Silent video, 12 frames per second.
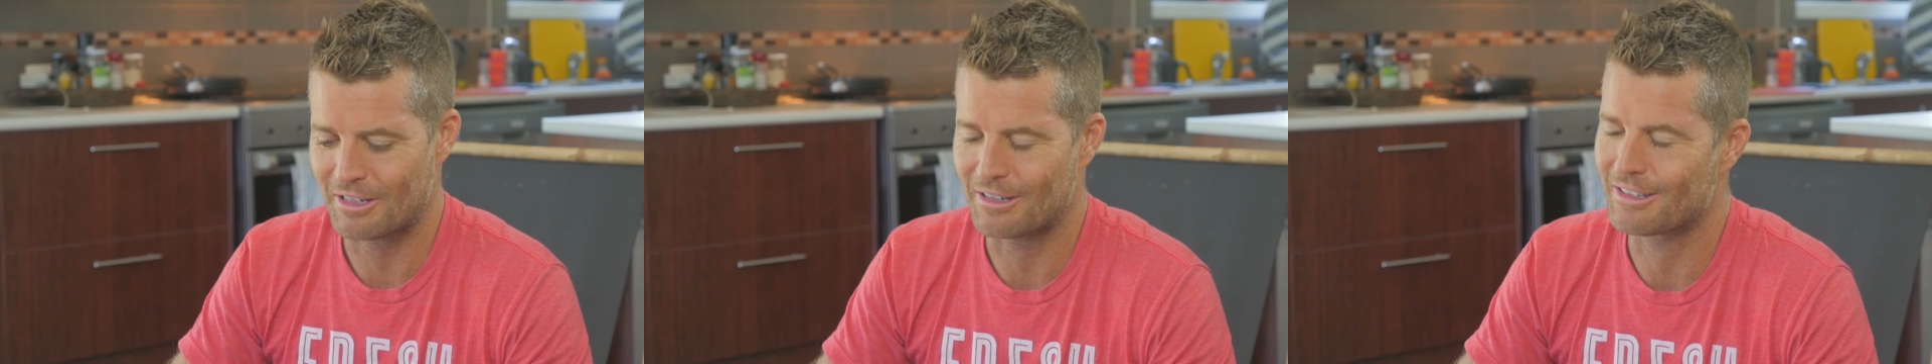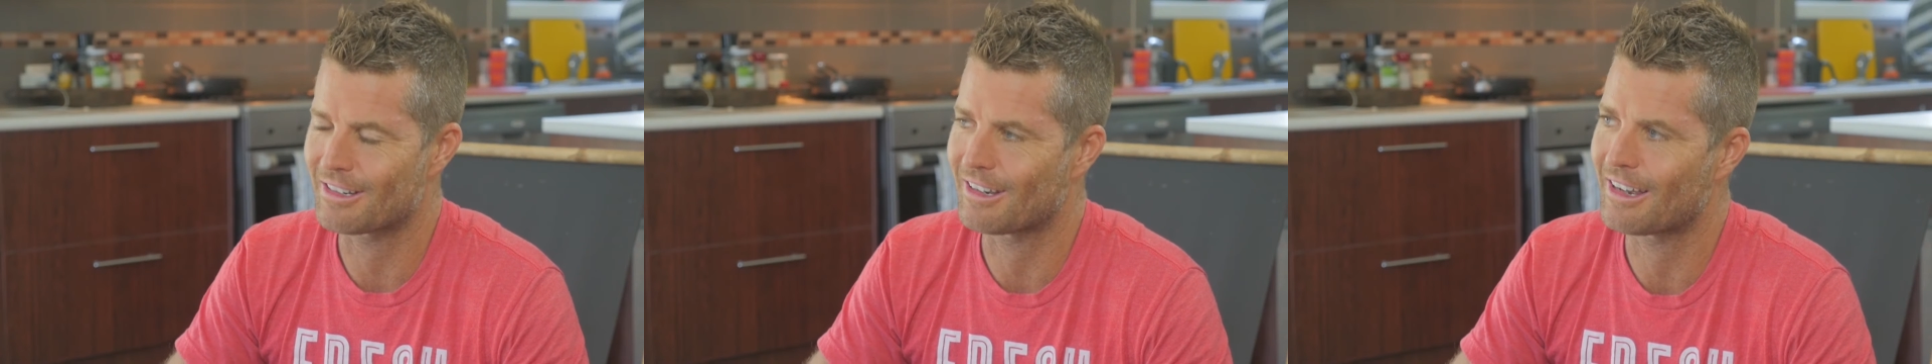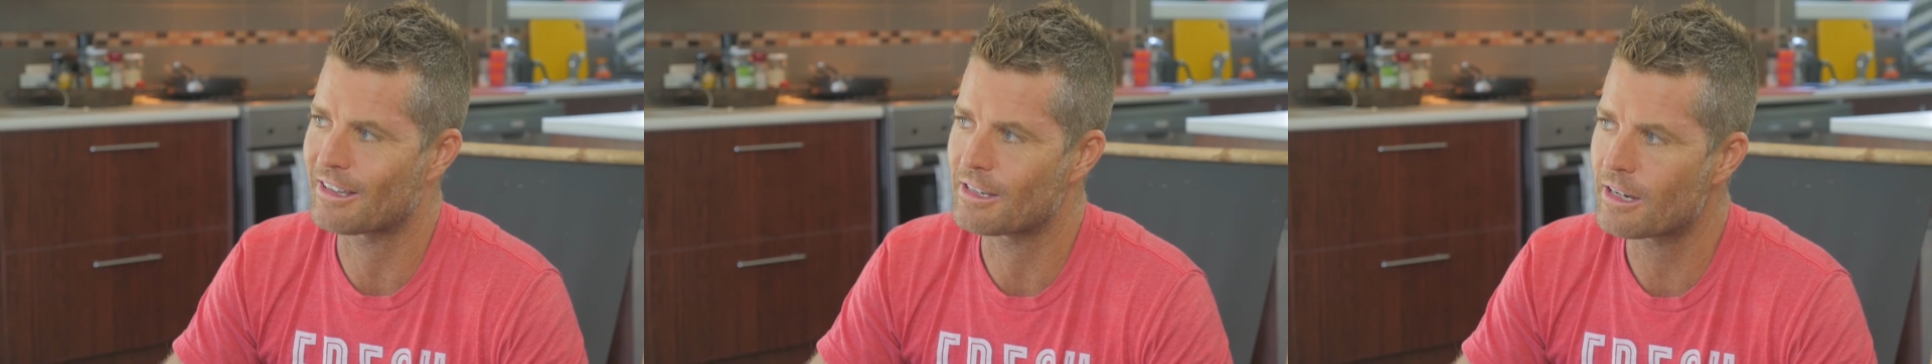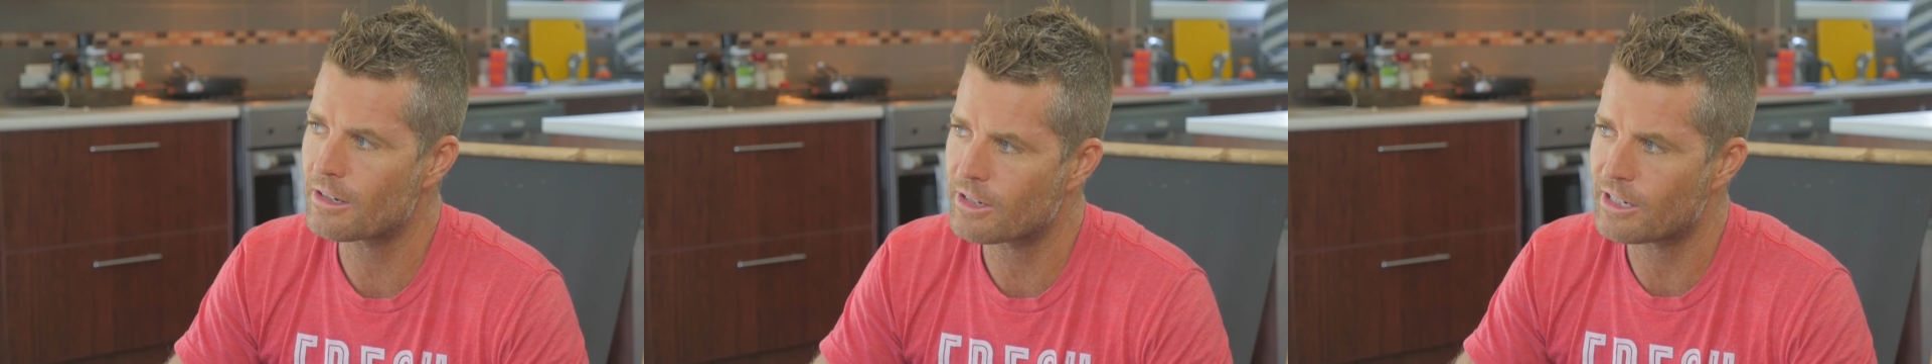And at
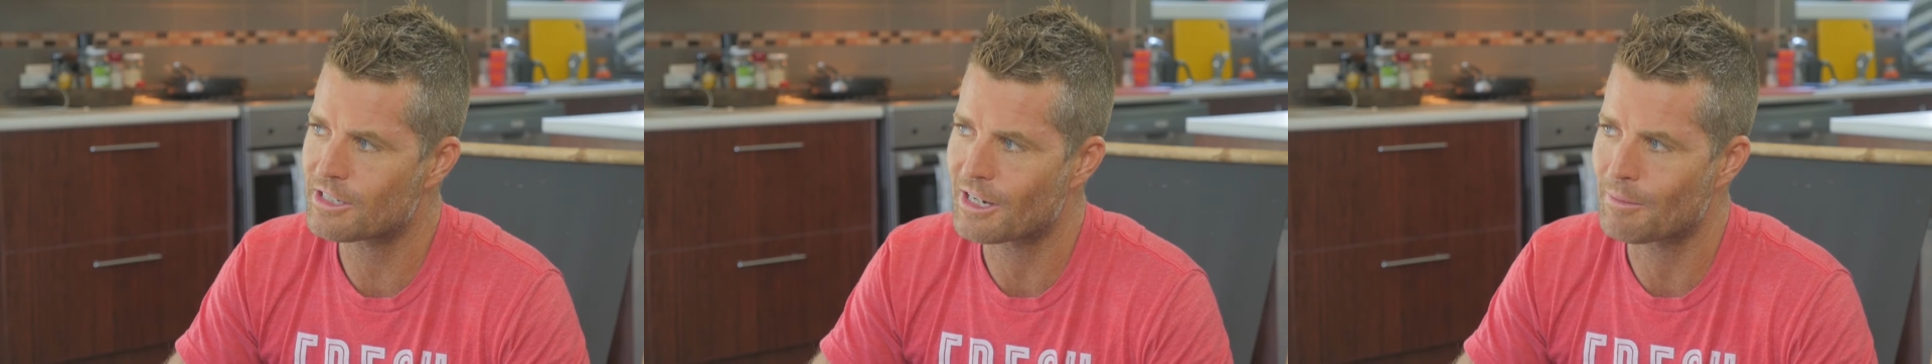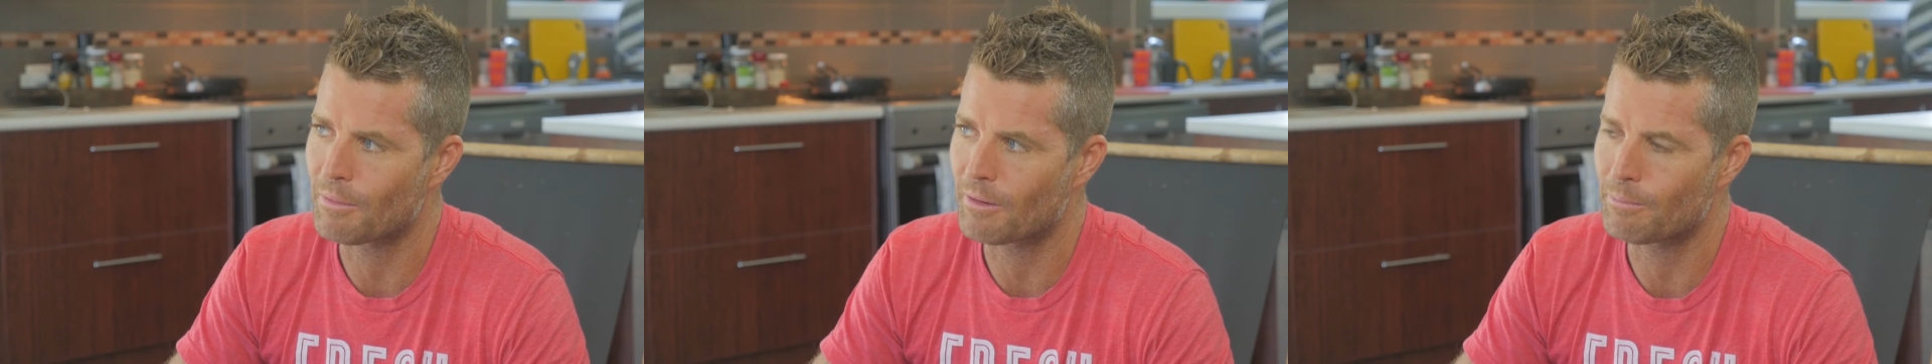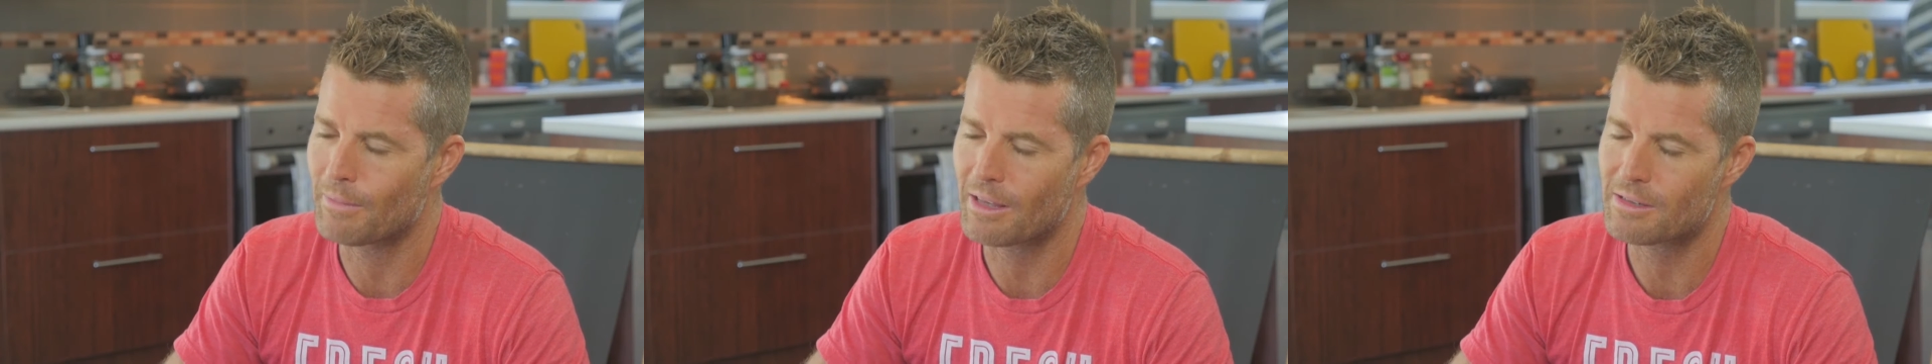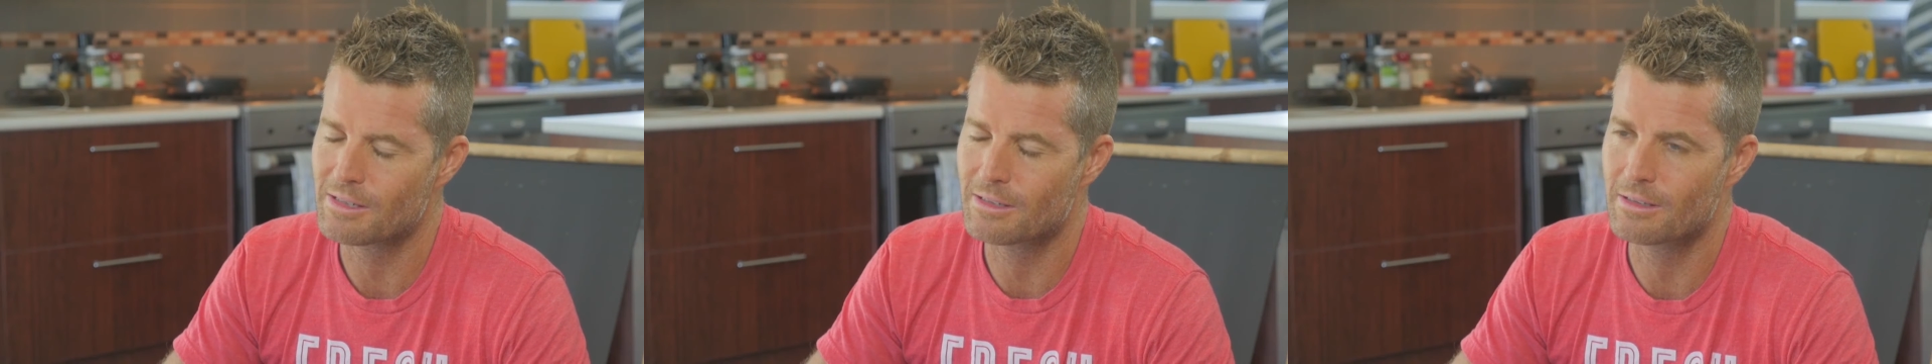the end of year 10, my
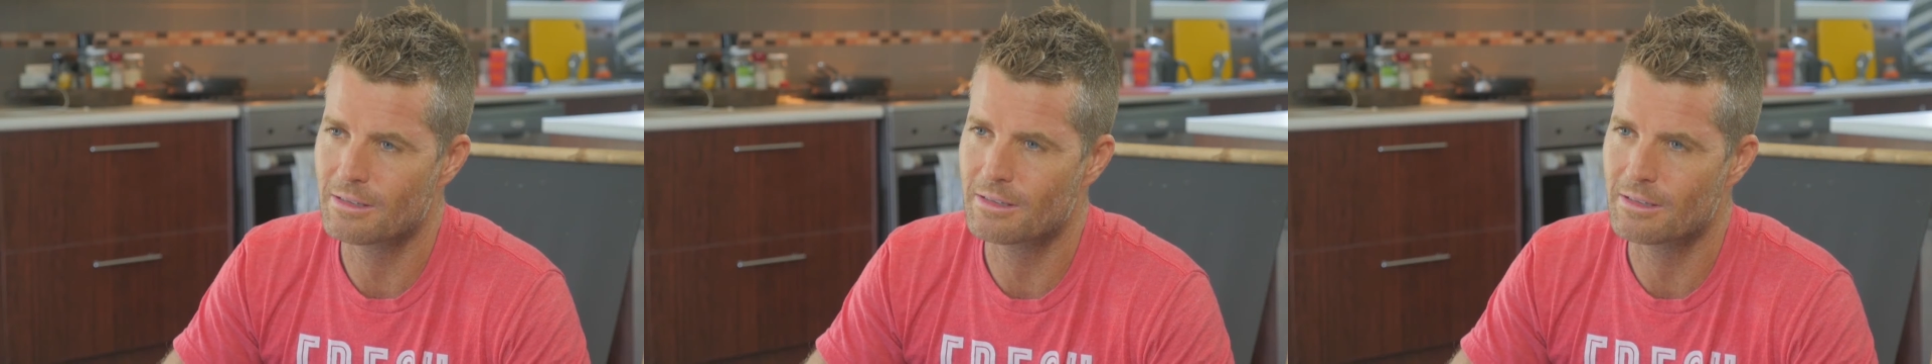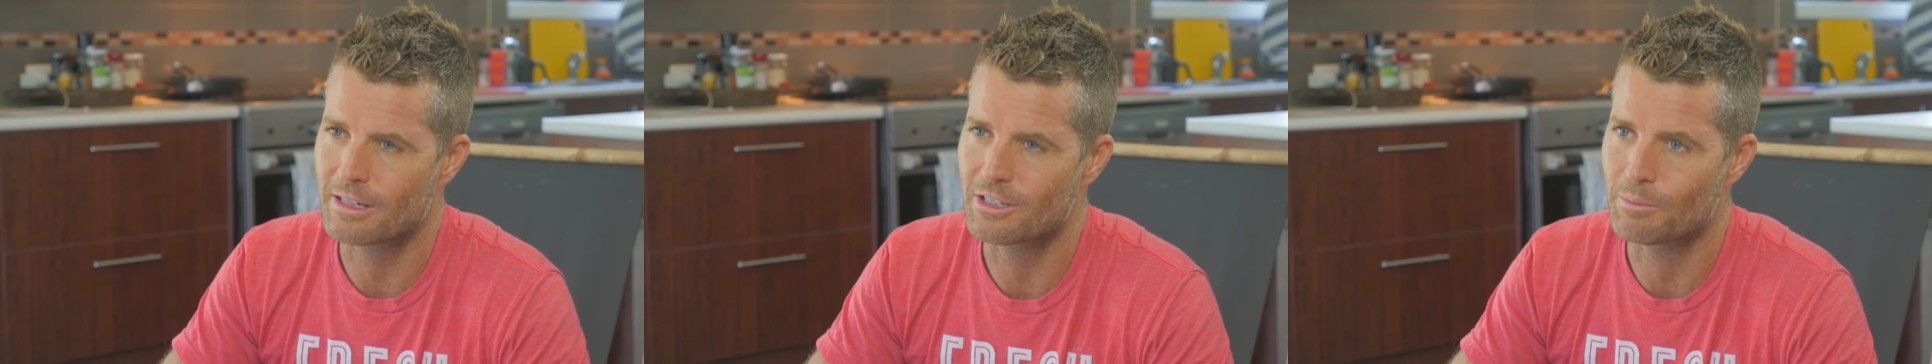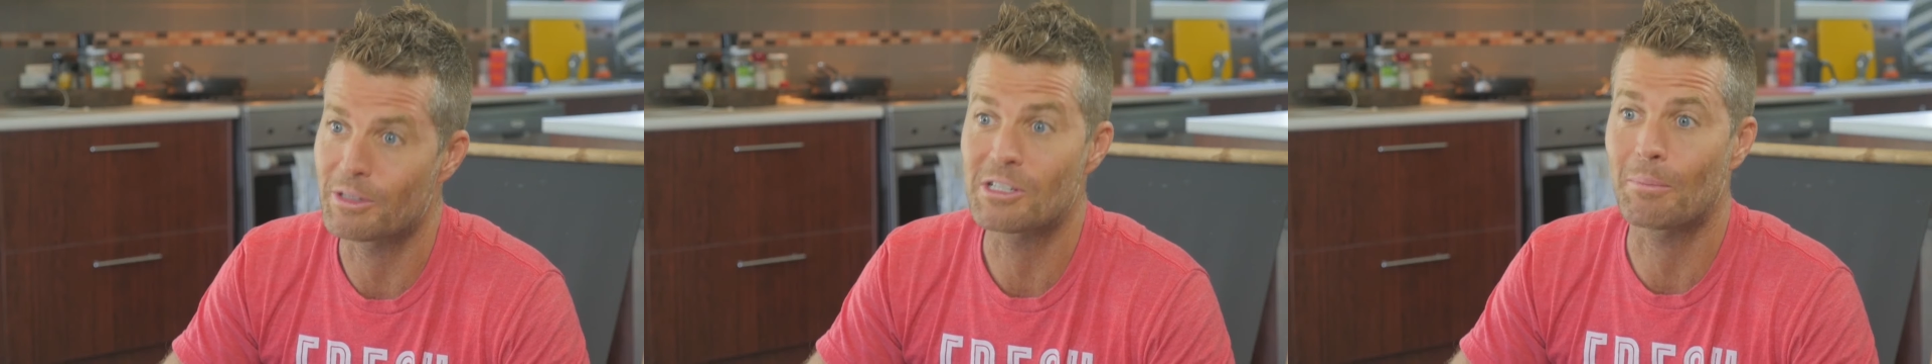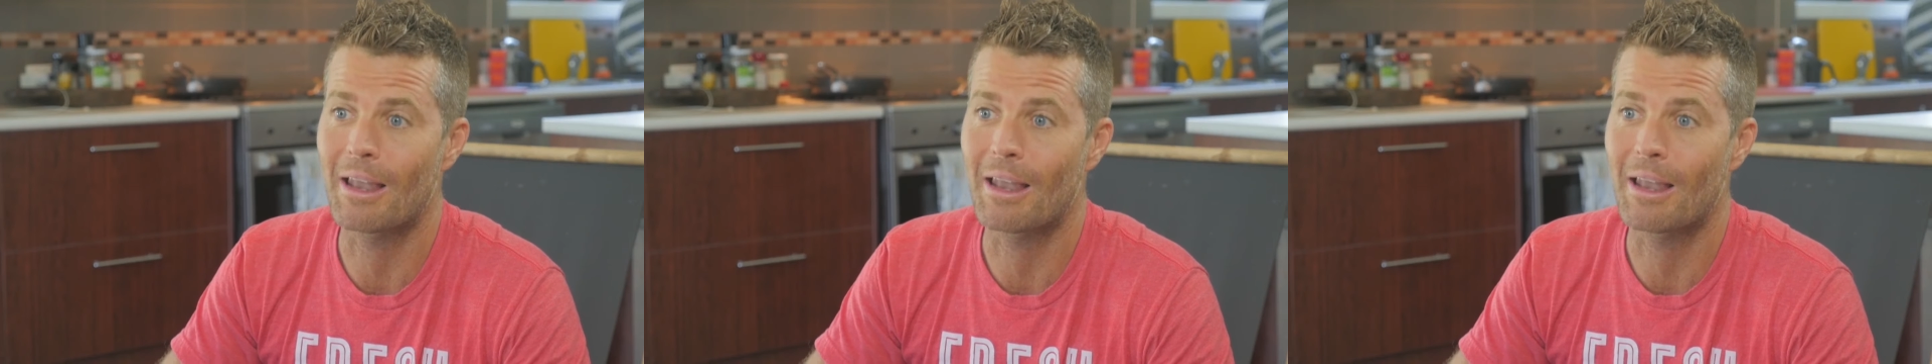maths teacher, Mr.